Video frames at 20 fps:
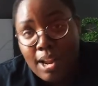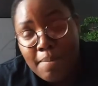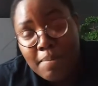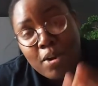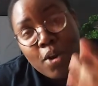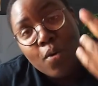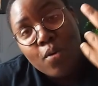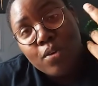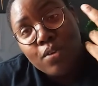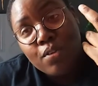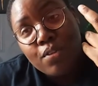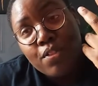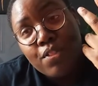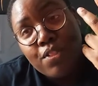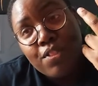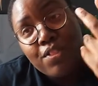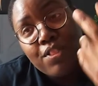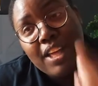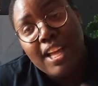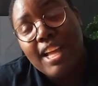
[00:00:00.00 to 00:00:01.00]
let me know what you
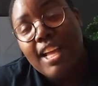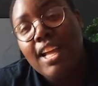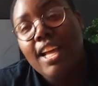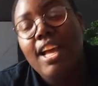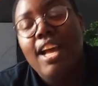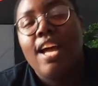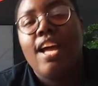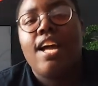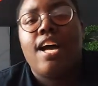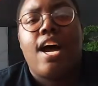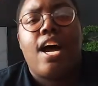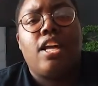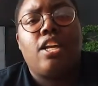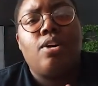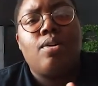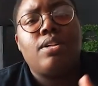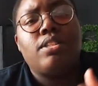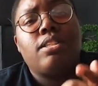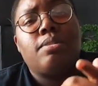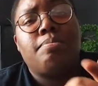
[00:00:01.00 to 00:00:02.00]
think. I
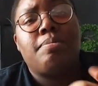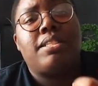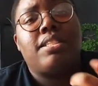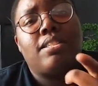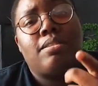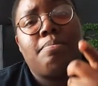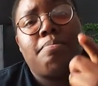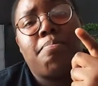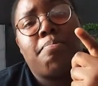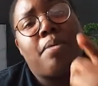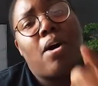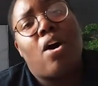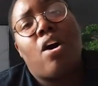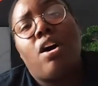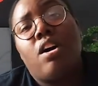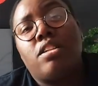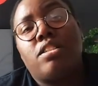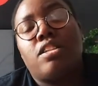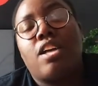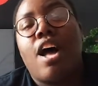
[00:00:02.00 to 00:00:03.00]
know I did miss some
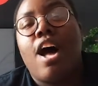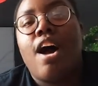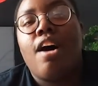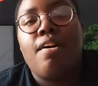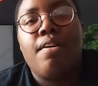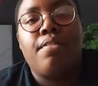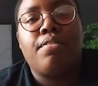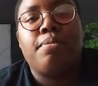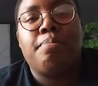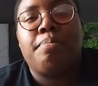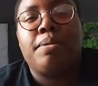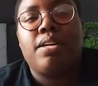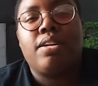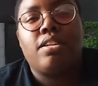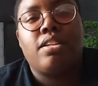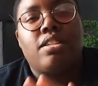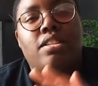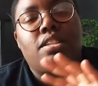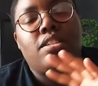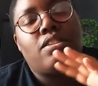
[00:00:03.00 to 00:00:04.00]
parts out of the
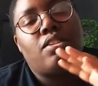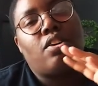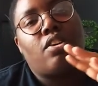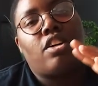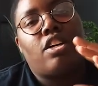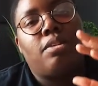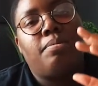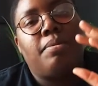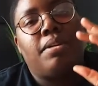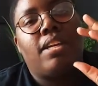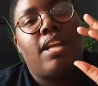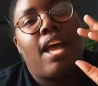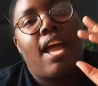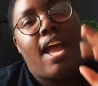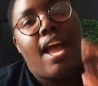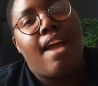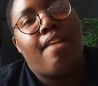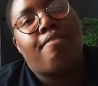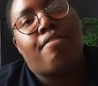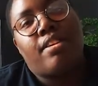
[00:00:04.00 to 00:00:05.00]
build. I didn't document
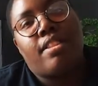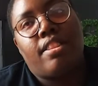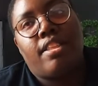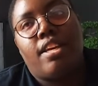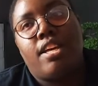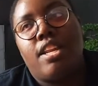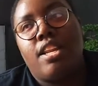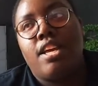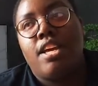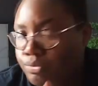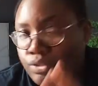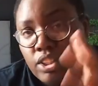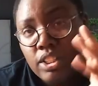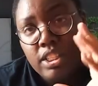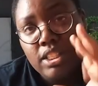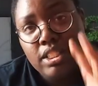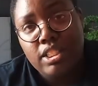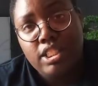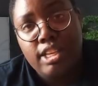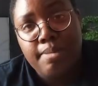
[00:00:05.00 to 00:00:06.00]
everything. You
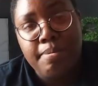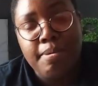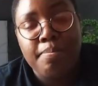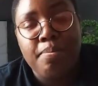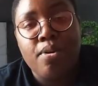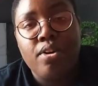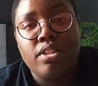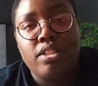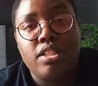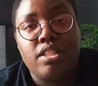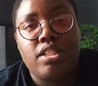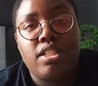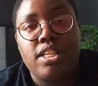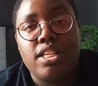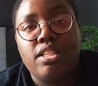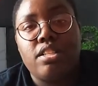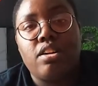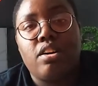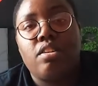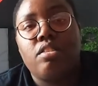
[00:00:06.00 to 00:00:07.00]
didn't see me putting the
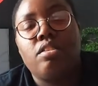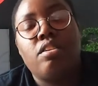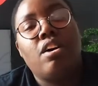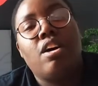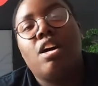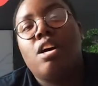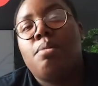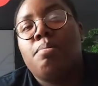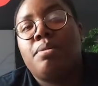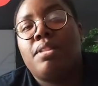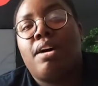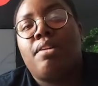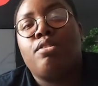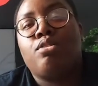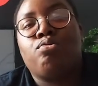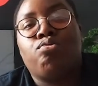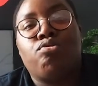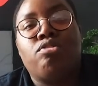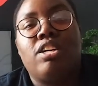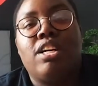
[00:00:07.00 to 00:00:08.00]
seat on, but that
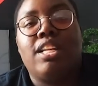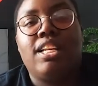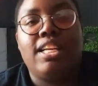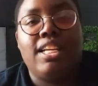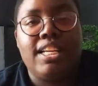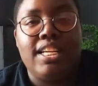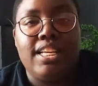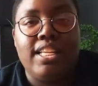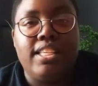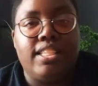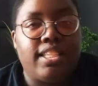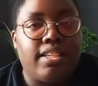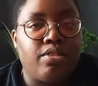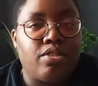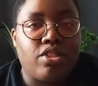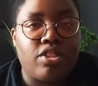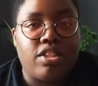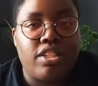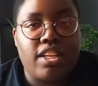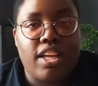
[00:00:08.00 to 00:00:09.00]
was really easy. It
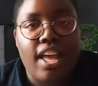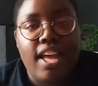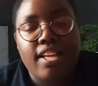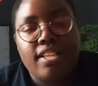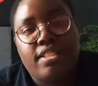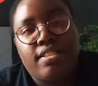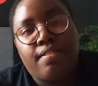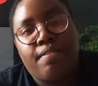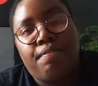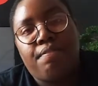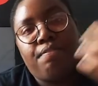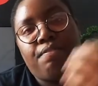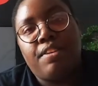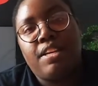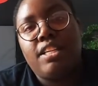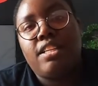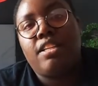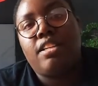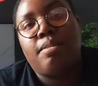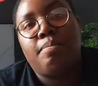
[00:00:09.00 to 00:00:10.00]
was just a case of
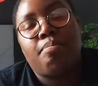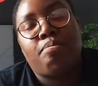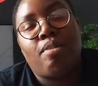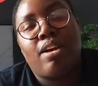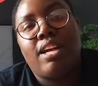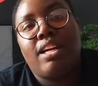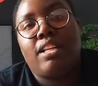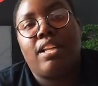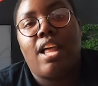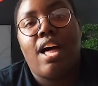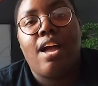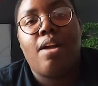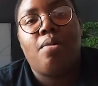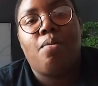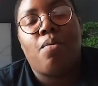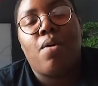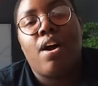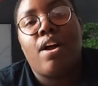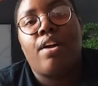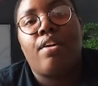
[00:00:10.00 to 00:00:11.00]
feeding the brake
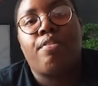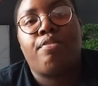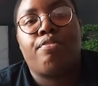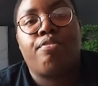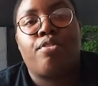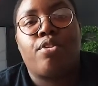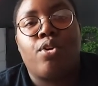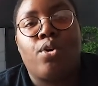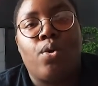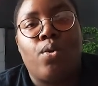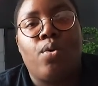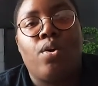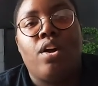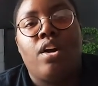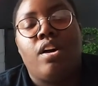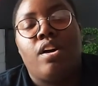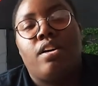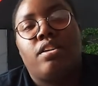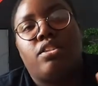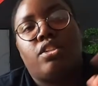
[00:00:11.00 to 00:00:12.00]
light wire through,
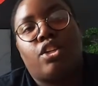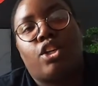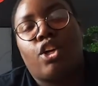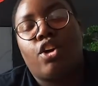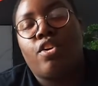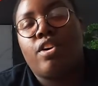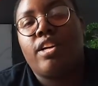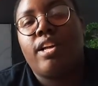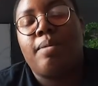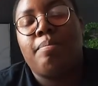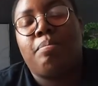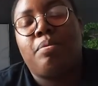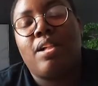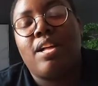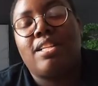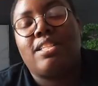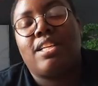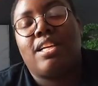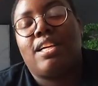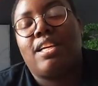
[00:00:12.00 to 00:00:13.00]
securing it in
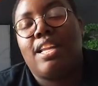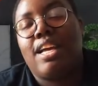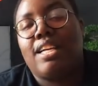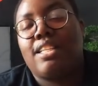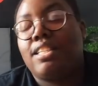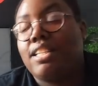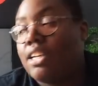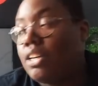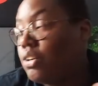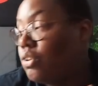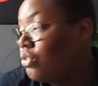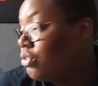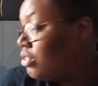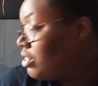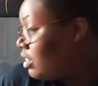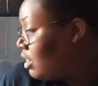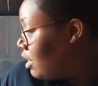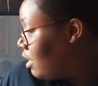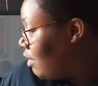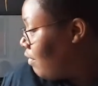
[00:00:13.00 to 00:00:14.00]
place and connecting it
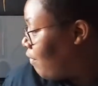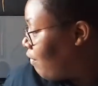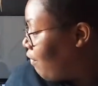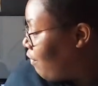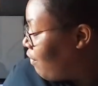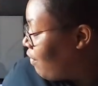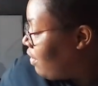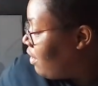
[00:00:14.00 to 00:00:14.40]
underneath